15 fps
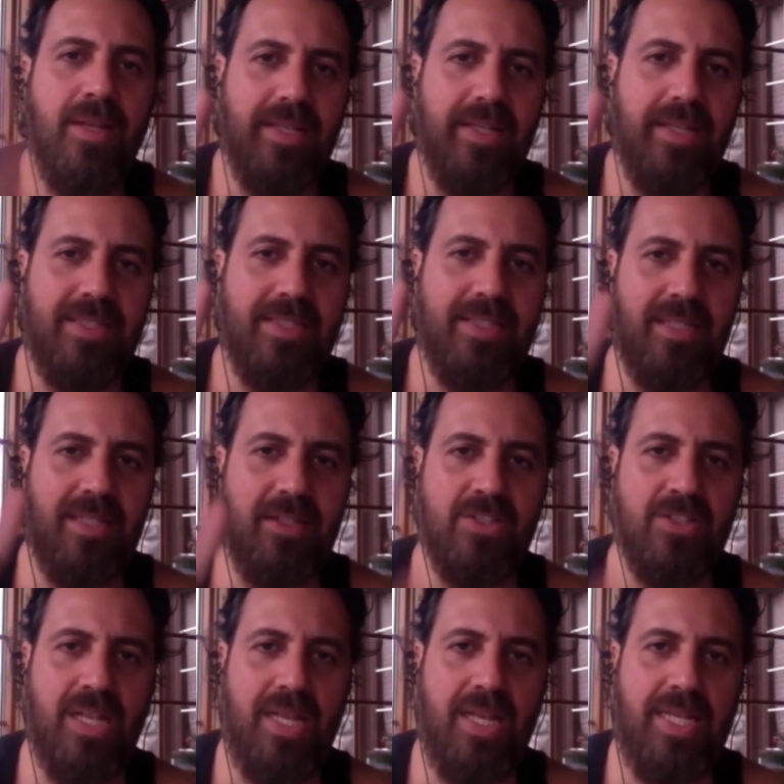So there's
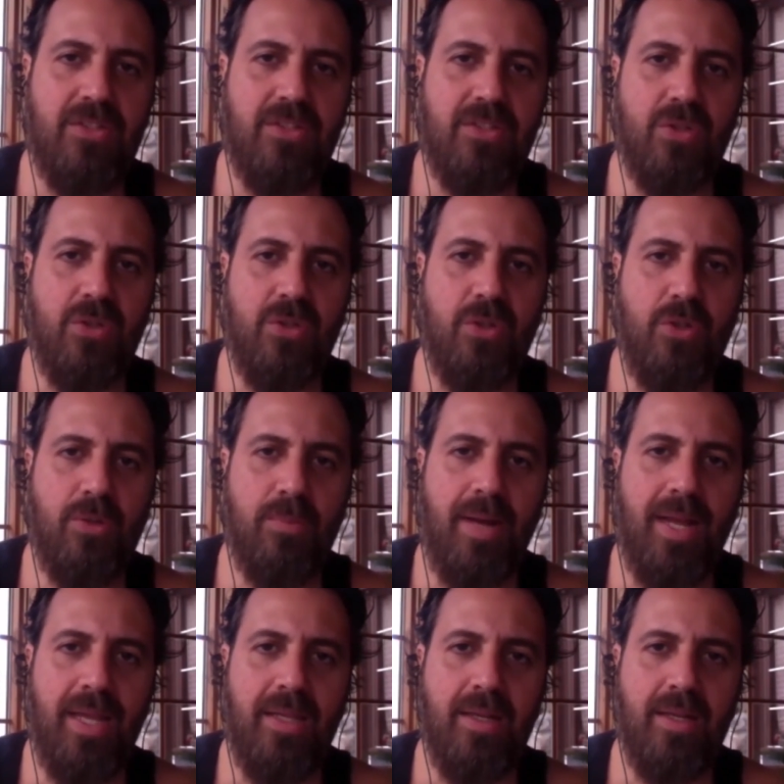links to
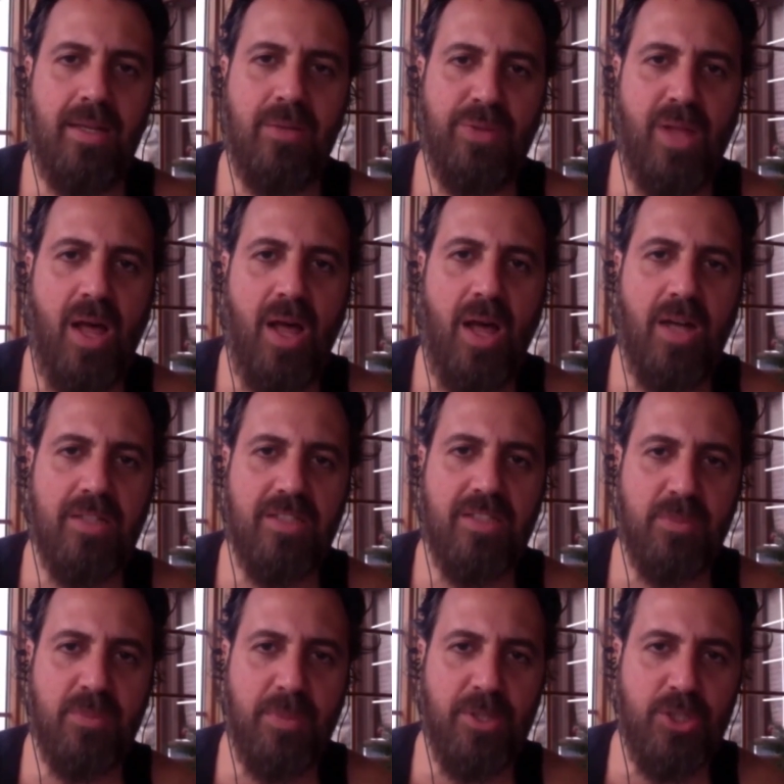my vlog,
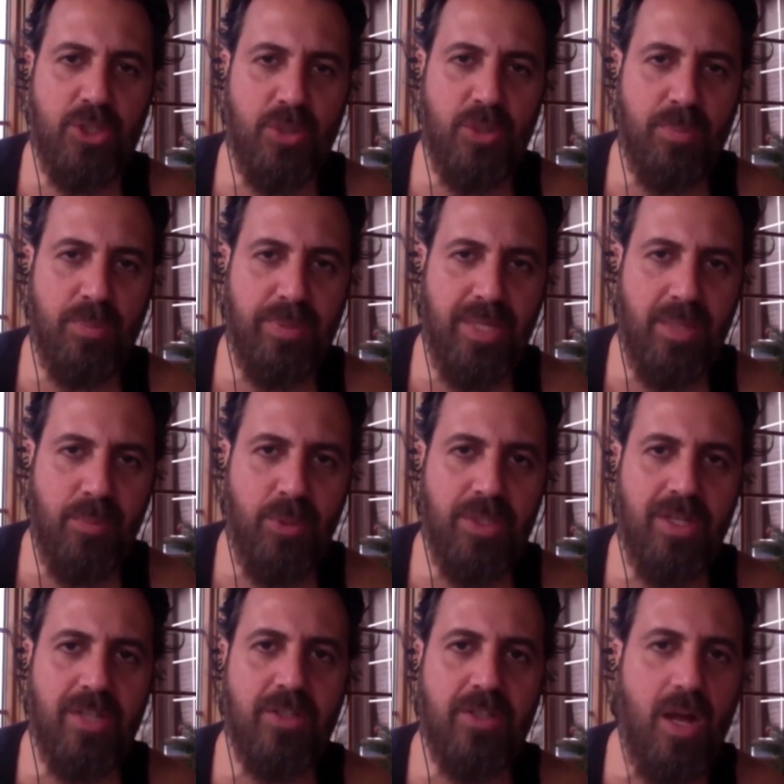
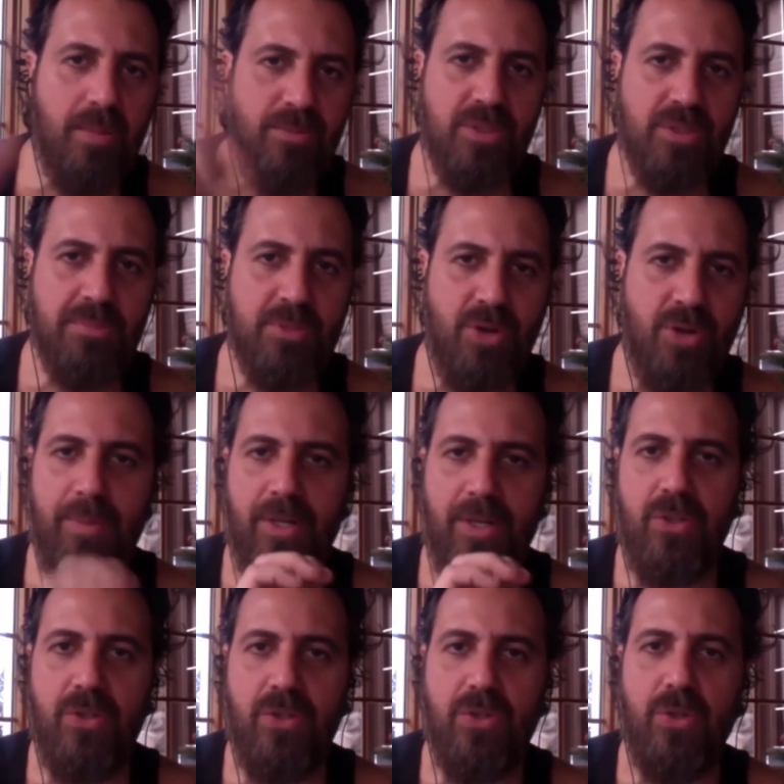thespiritualplayboy.com. Subscribe
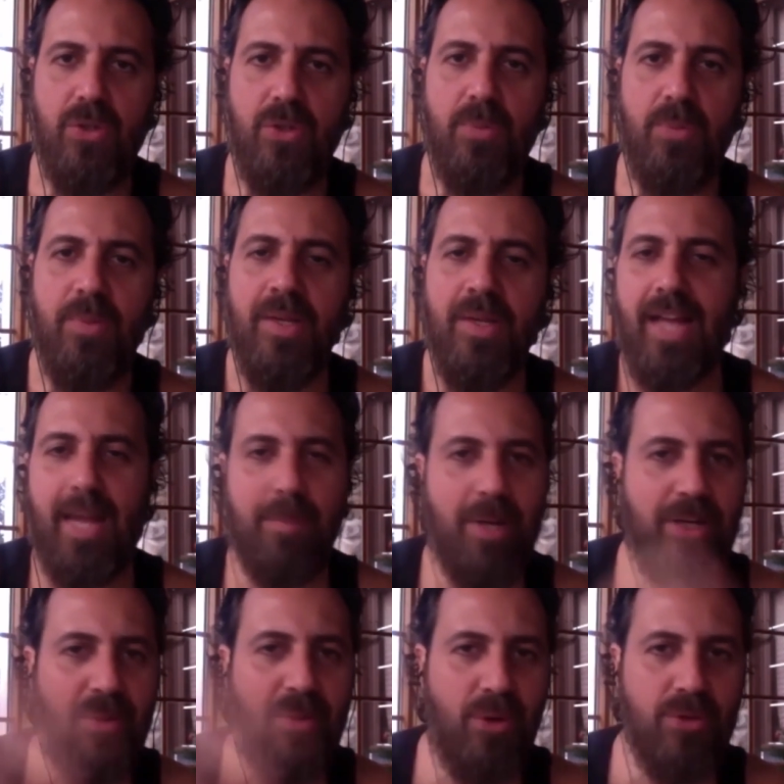on YouTube.
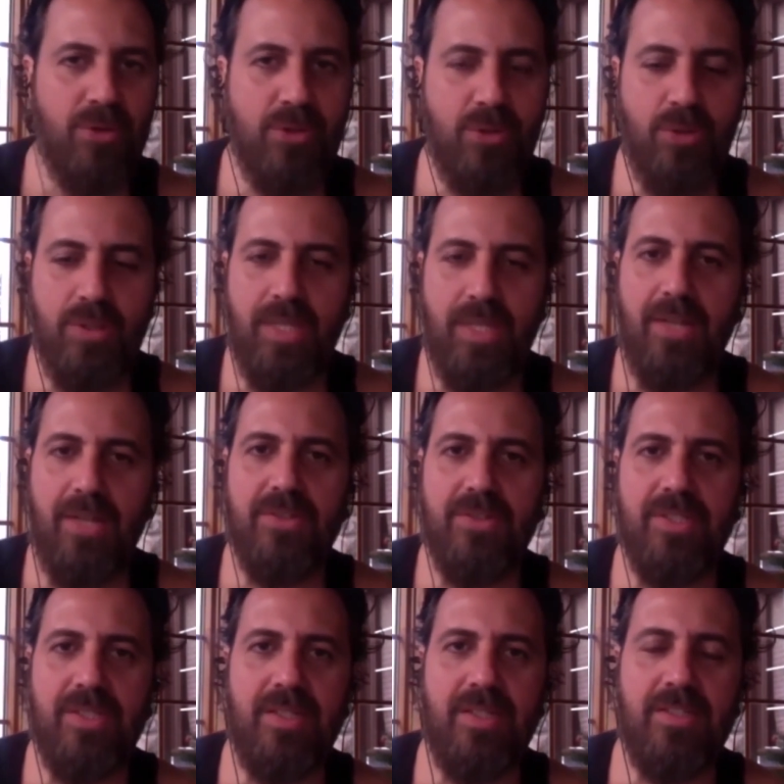I'm on a road to
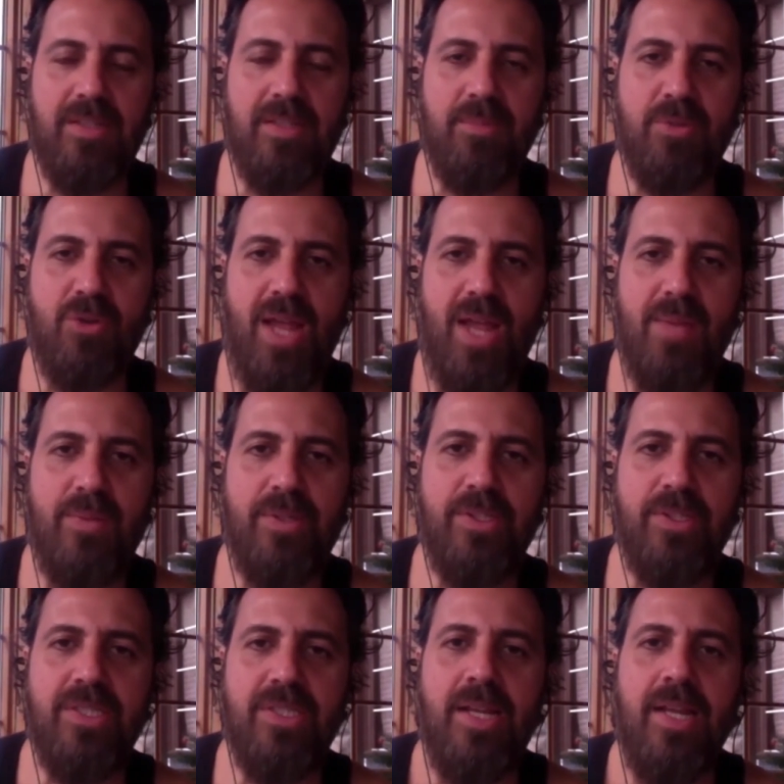2,000
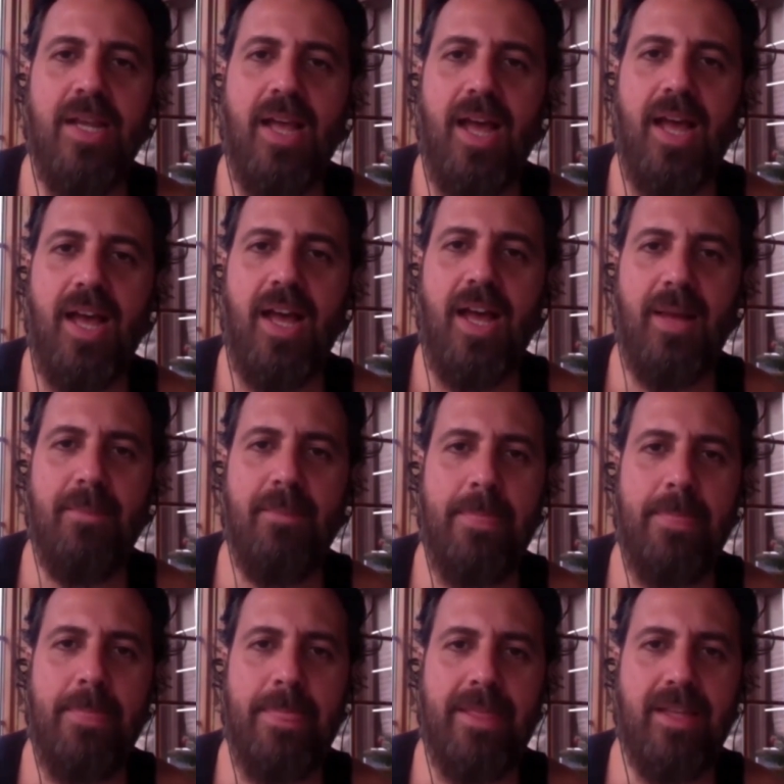subscribers.
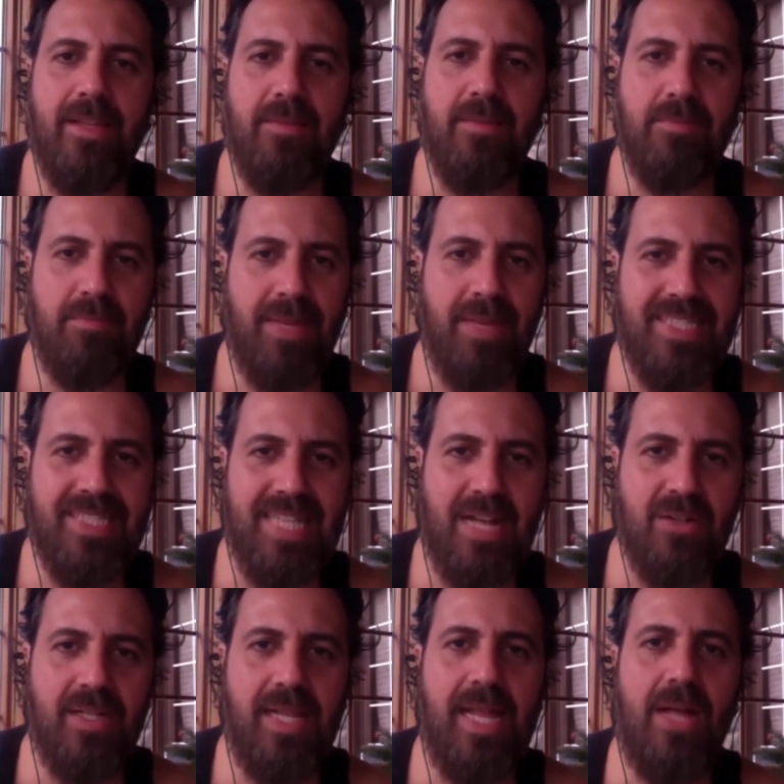My
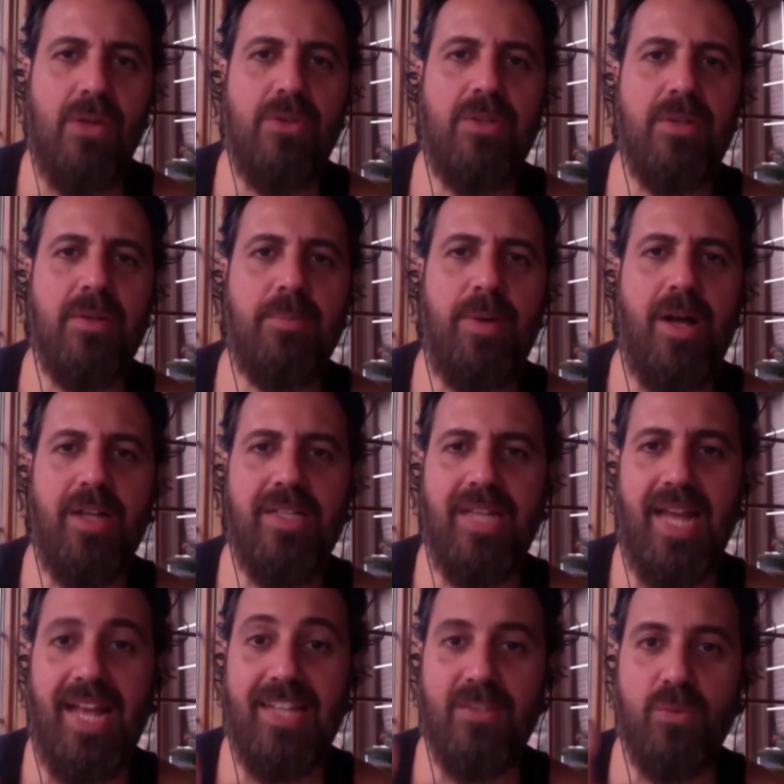SoundCloud
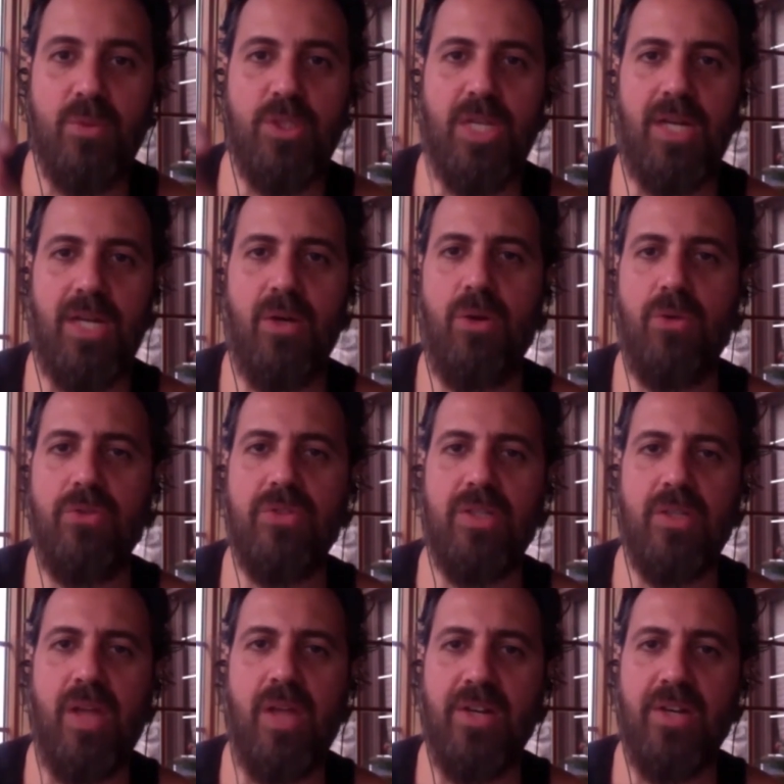podcast, which I host
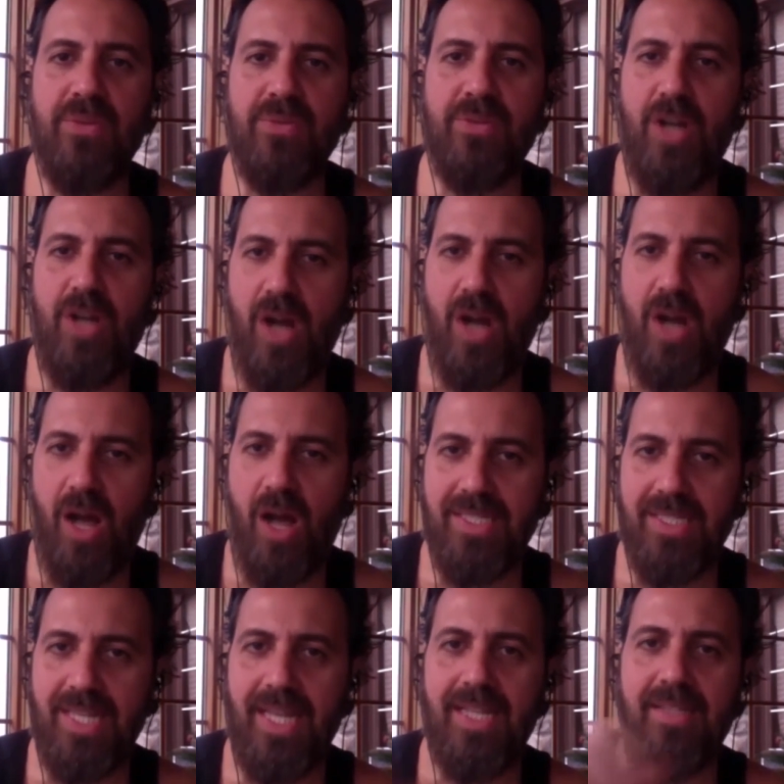a lot of
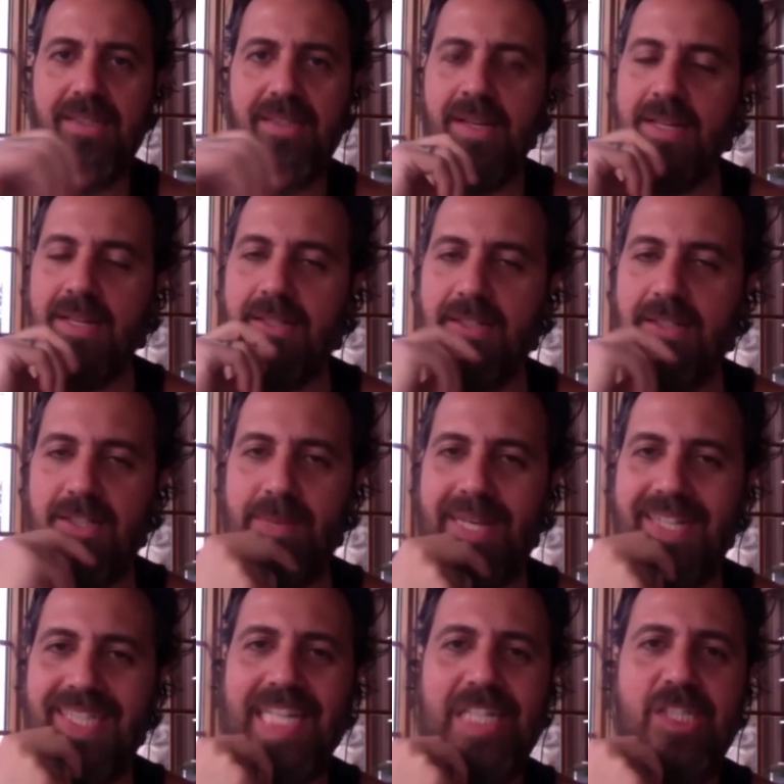content. There's
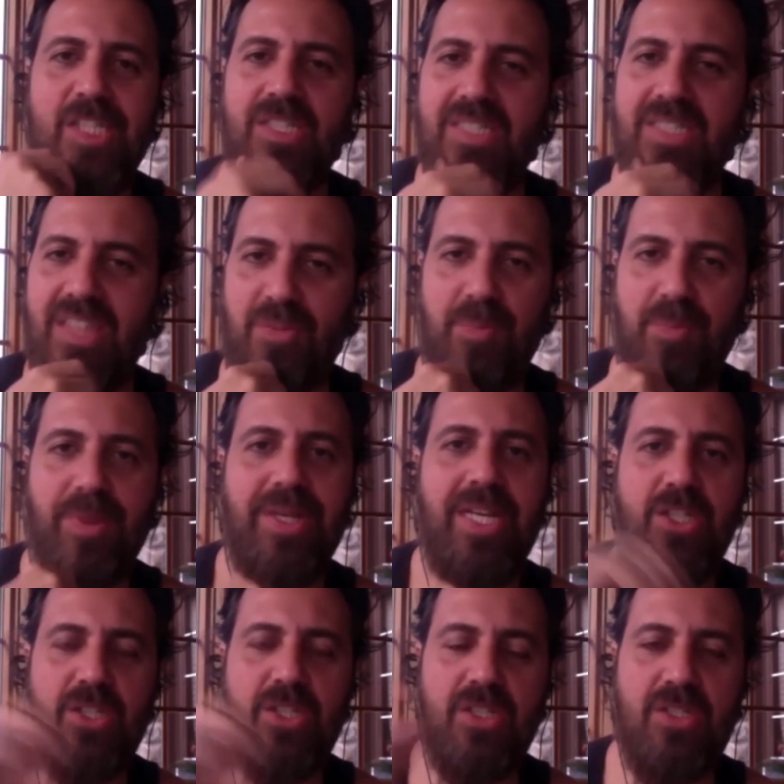meditations,
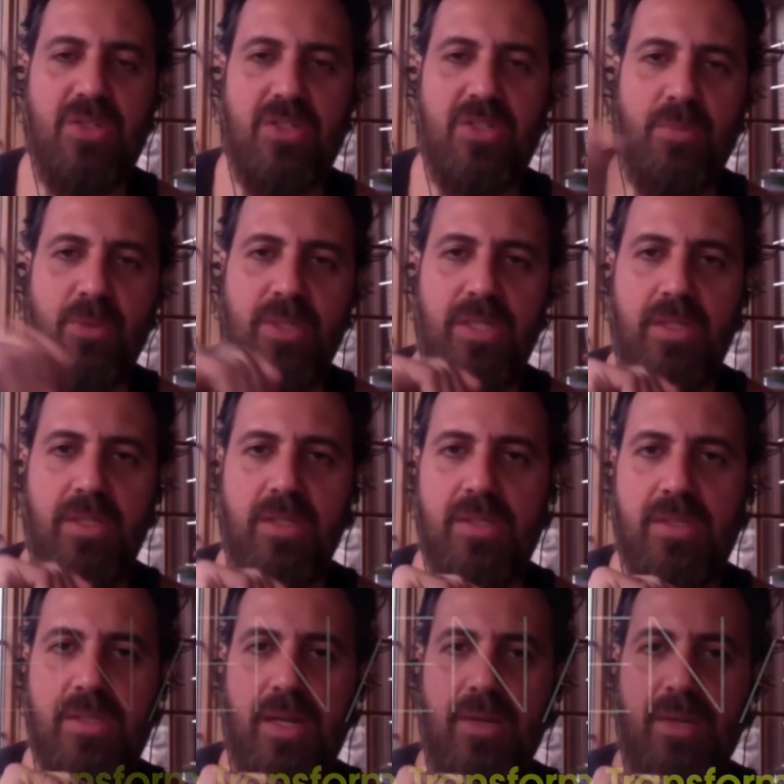explanations, some really good
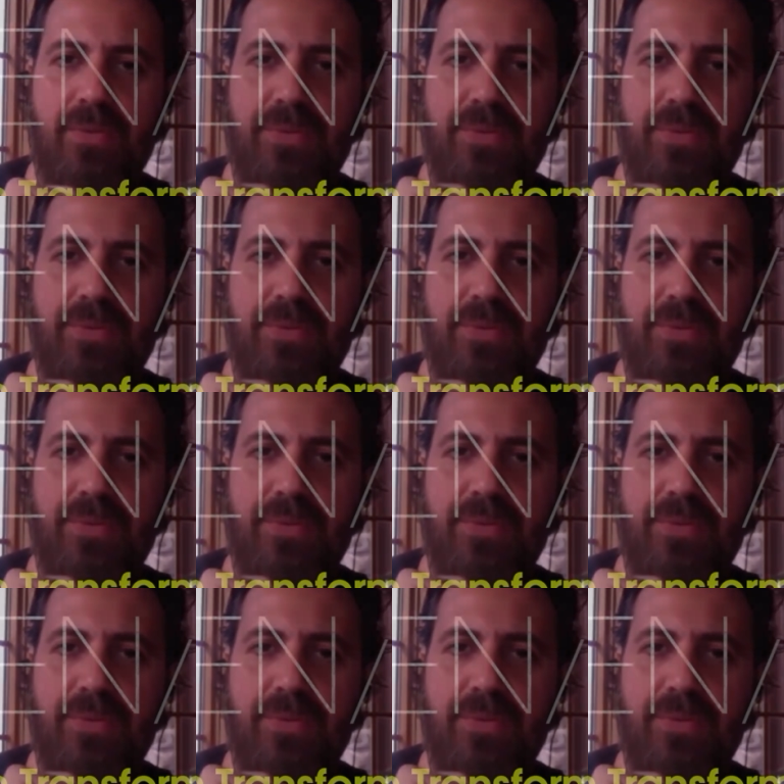stuff,